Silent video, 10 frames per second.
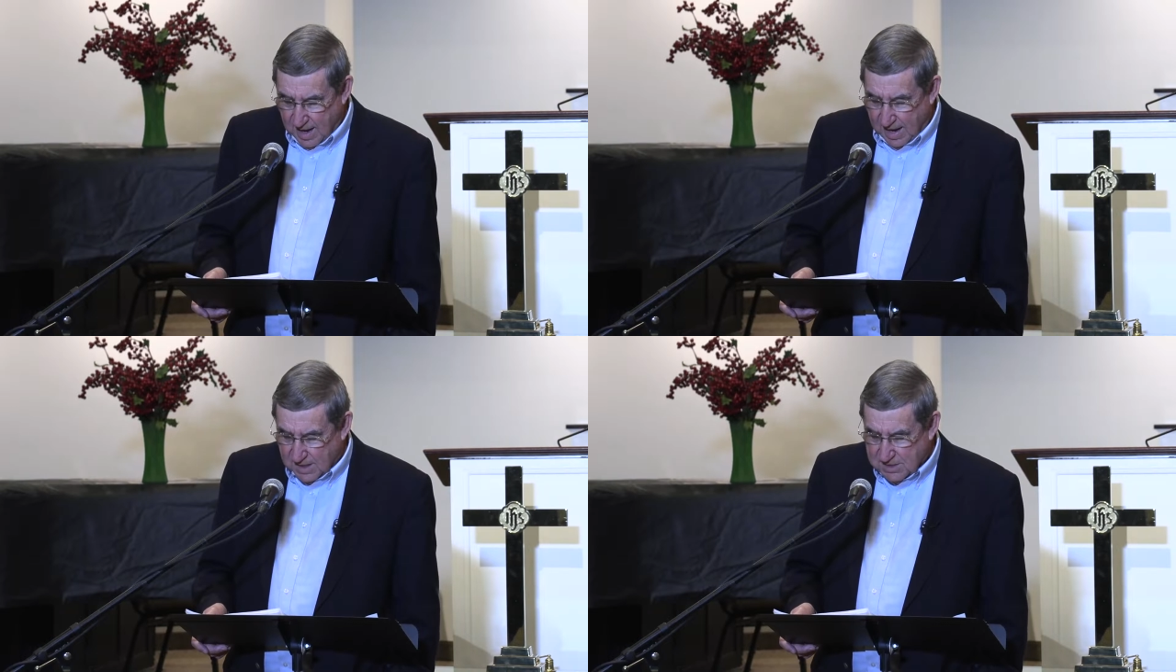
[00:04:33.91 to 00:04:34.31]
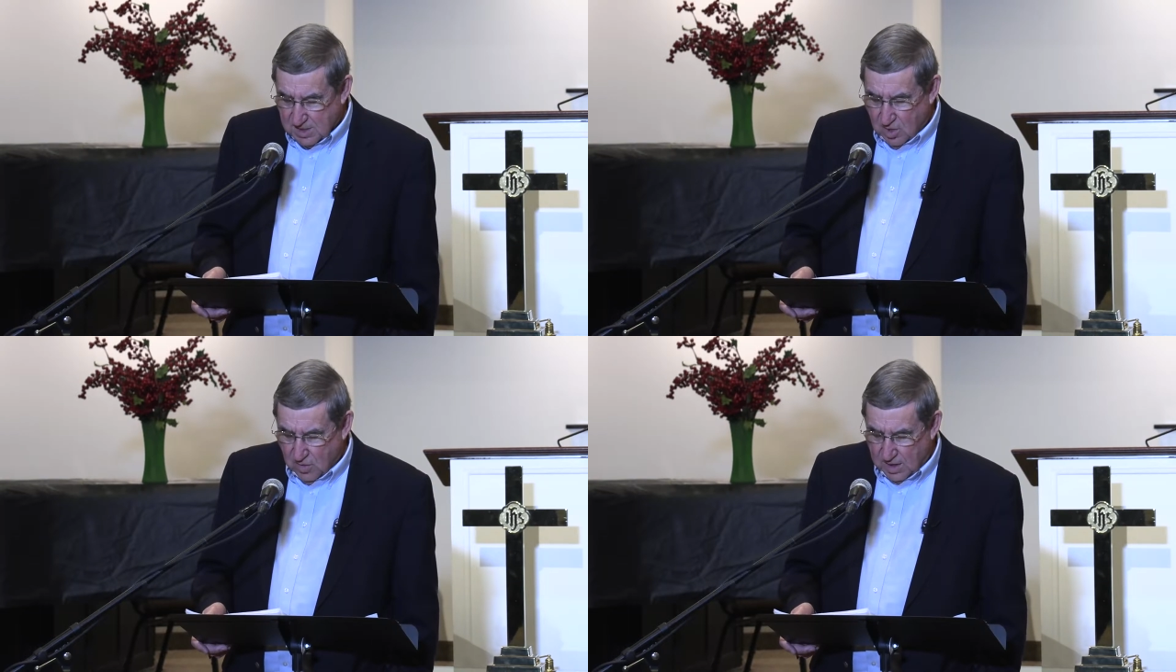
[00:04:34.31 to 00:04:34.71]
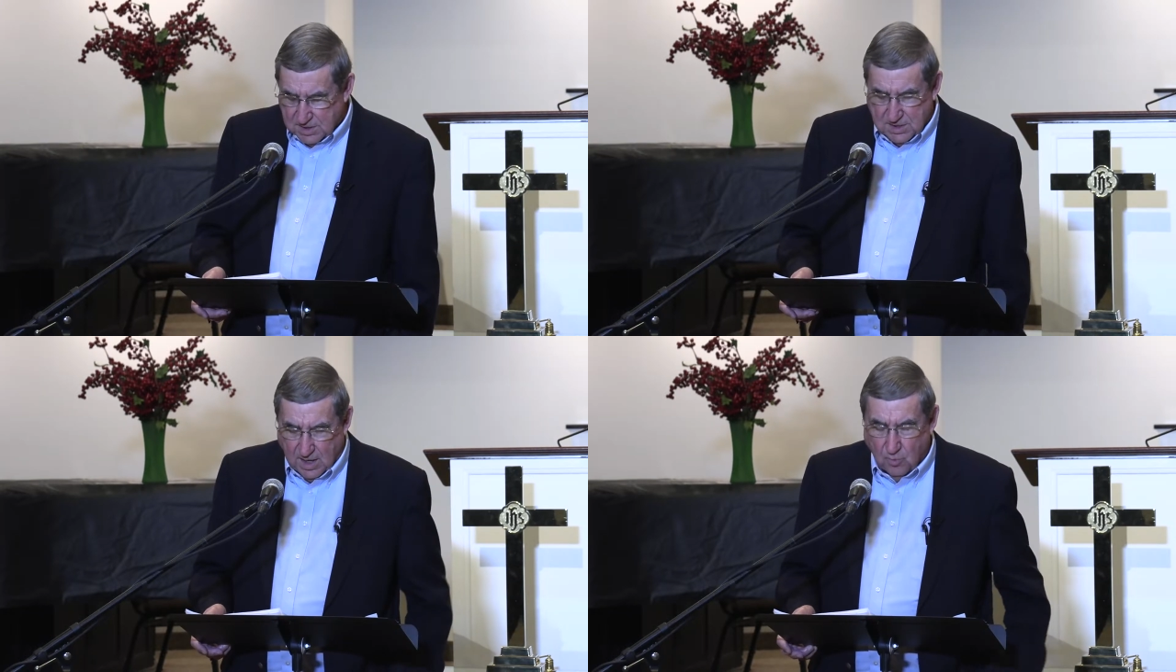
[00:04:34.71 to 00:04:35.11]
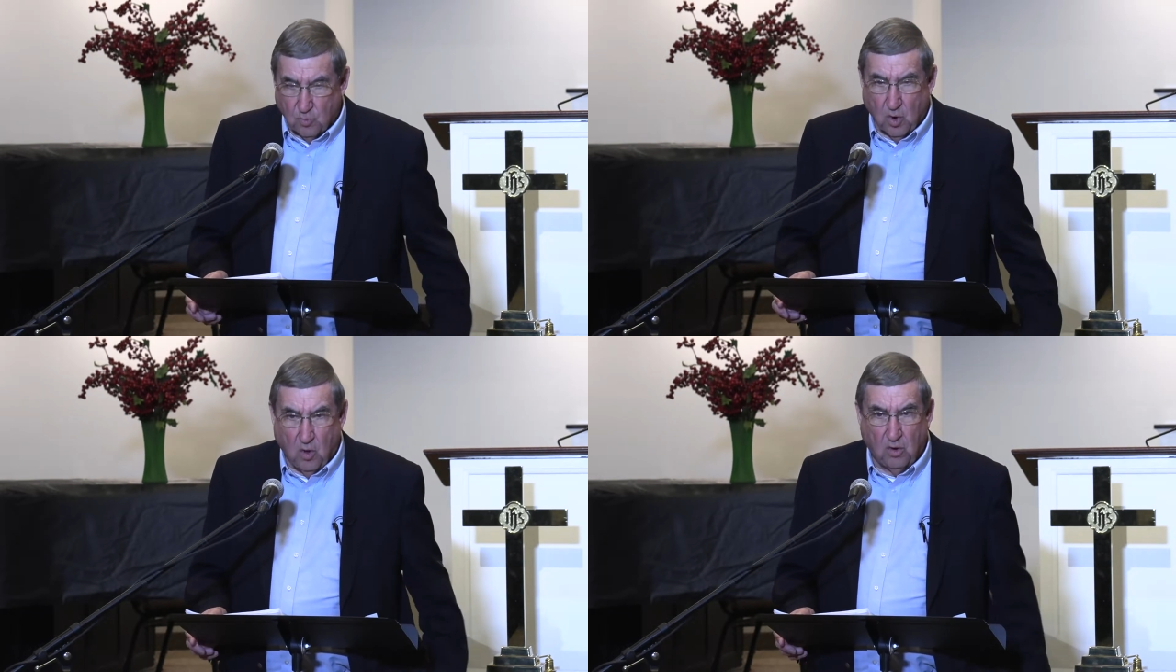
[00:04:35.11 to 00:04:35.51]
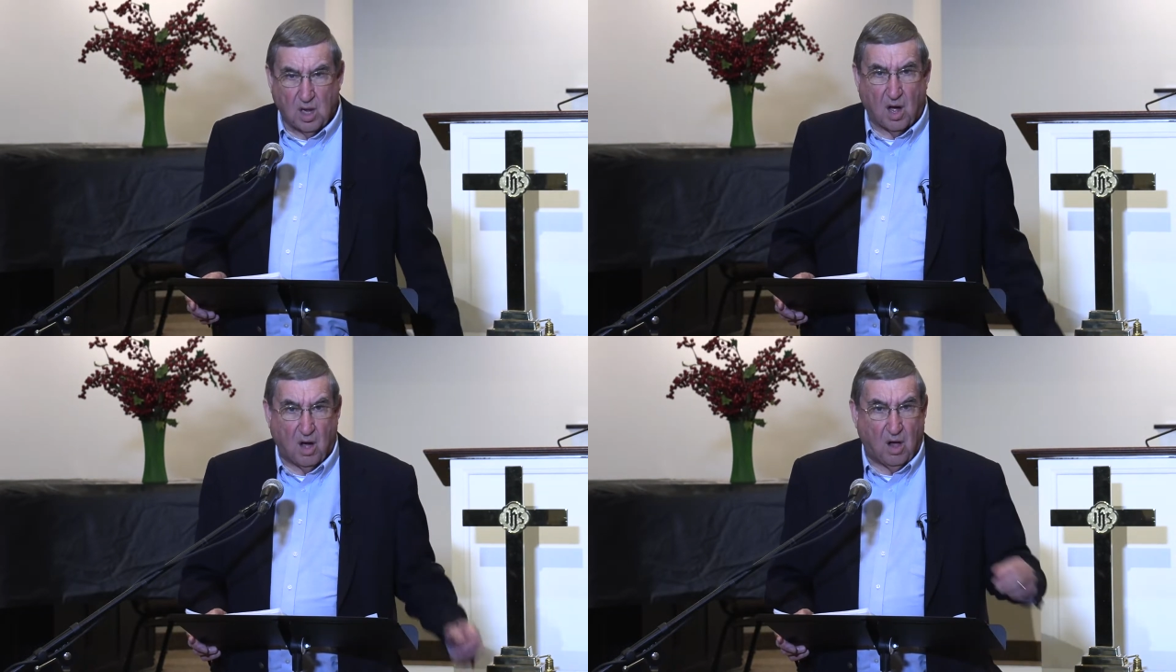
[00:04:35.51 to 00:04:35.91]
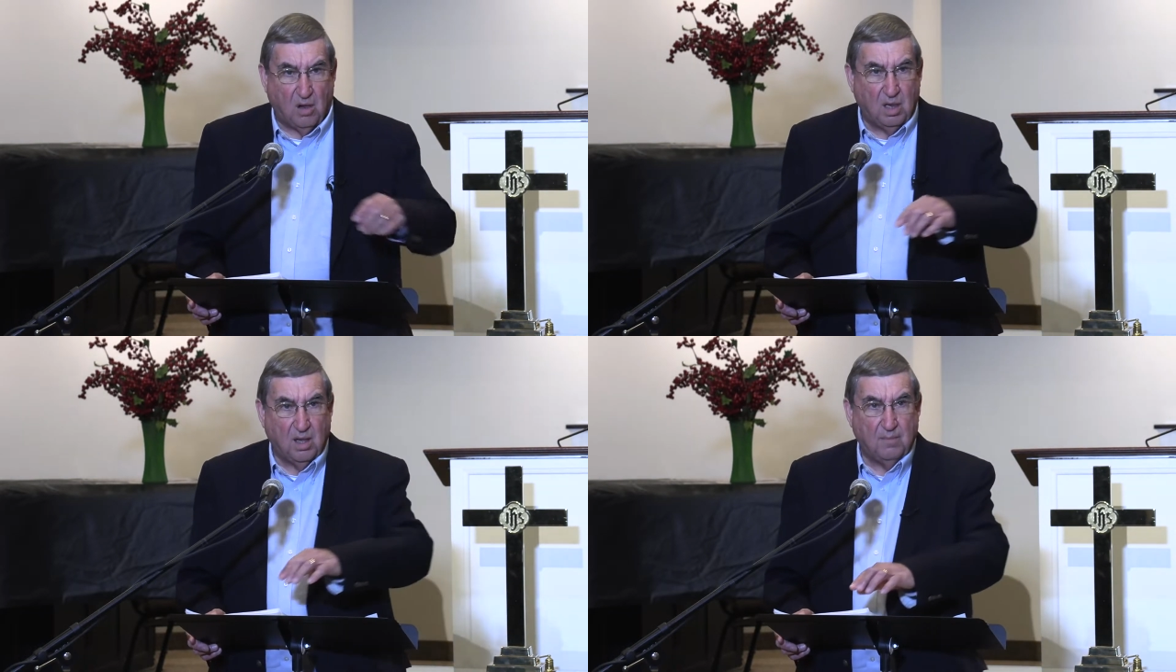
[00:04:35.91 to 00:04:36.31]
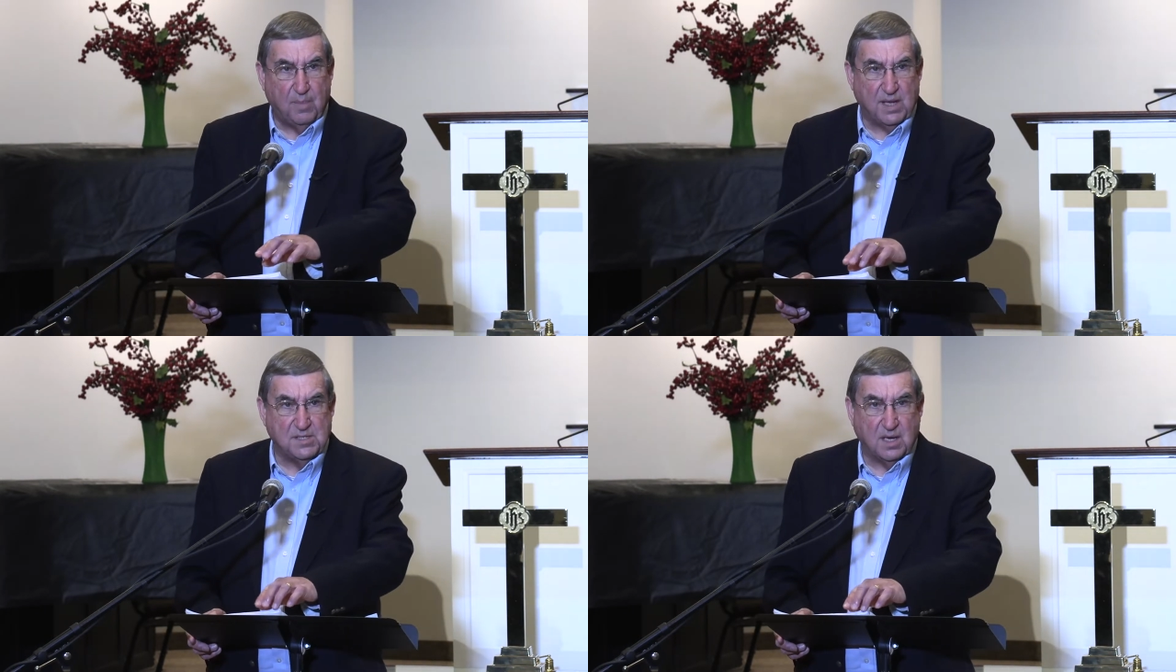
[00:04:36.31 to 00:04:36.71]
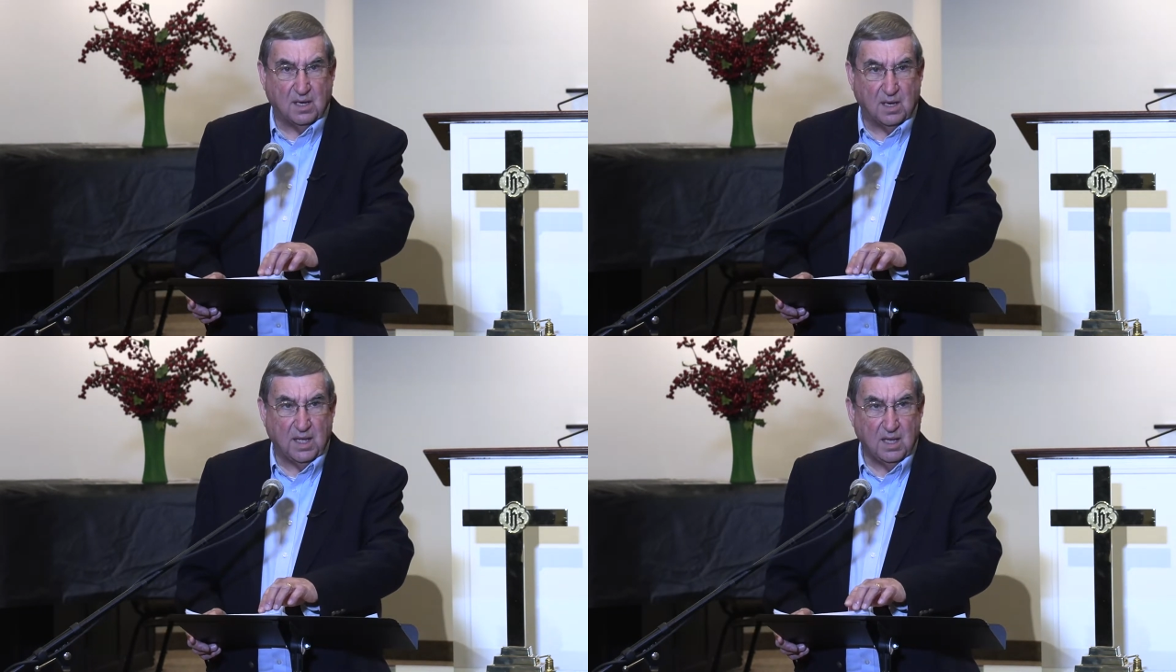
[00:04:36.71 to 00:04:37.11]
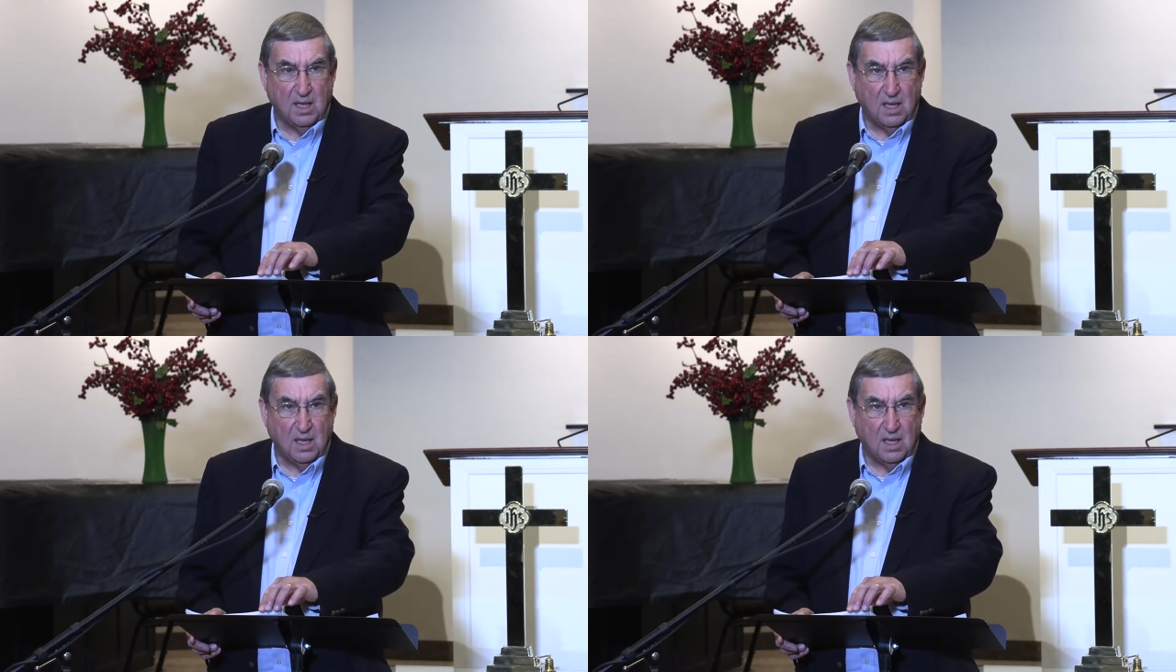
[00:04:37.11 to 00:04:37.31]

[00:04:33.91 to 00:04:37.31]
And so it's a roll call, basically,